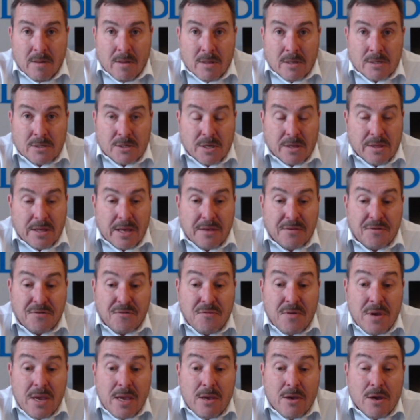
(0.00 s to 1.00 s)
So they're
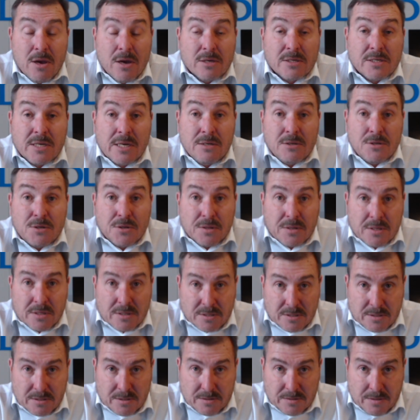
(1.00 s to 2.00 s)
3 years into
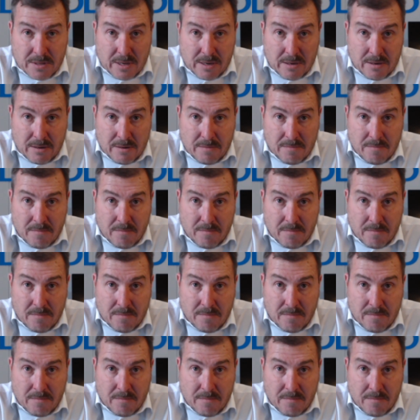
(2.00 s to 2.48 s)
this thing.